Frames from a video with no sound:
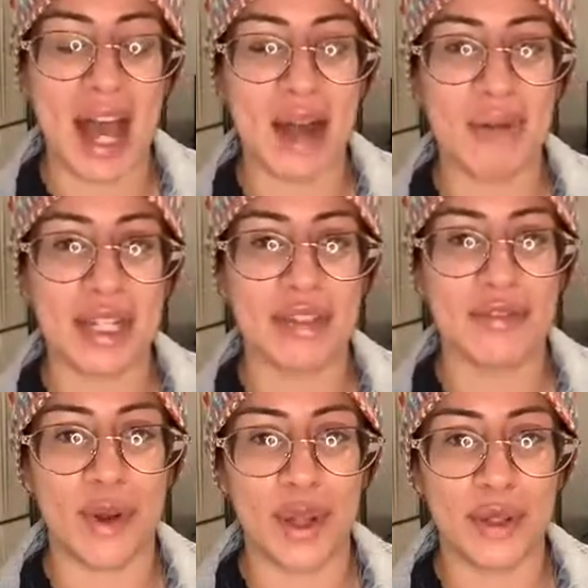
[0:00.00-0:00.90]
how we can
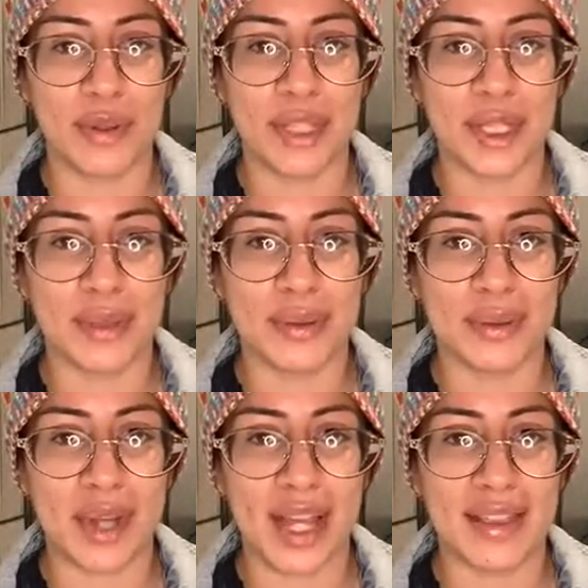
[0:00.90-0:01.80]
follow
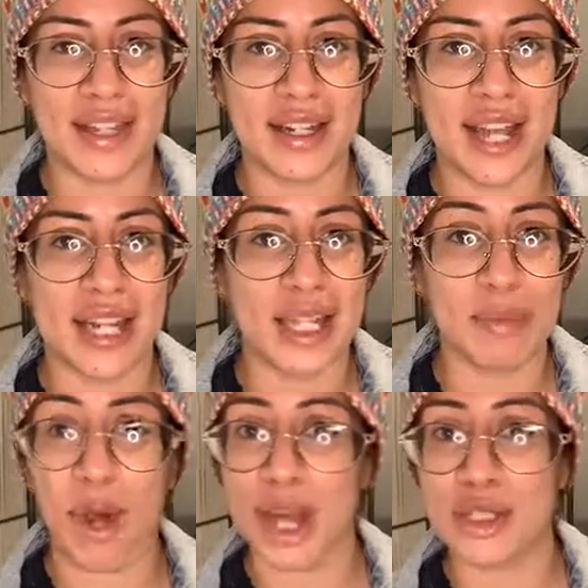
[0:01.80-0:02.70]
you, and then
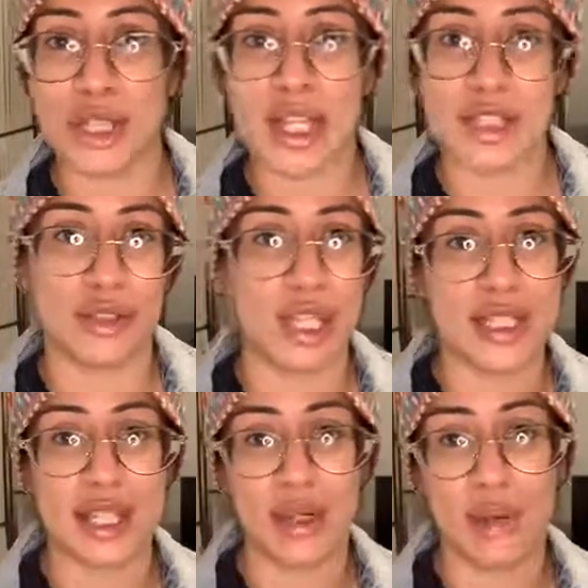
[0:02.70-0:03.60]
any projects or
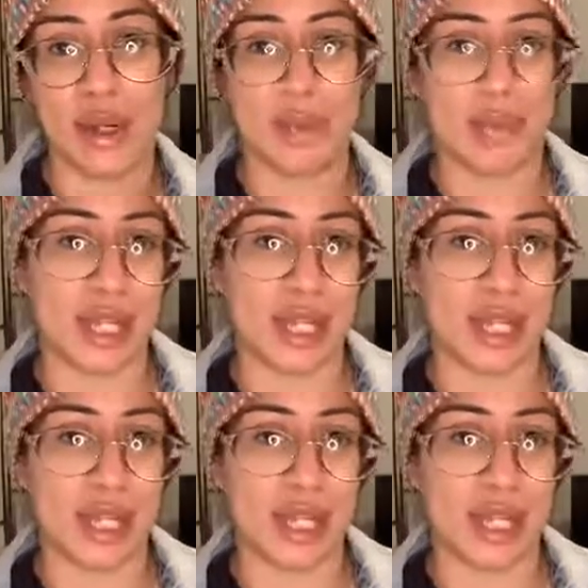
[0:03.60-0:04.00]
things that you want to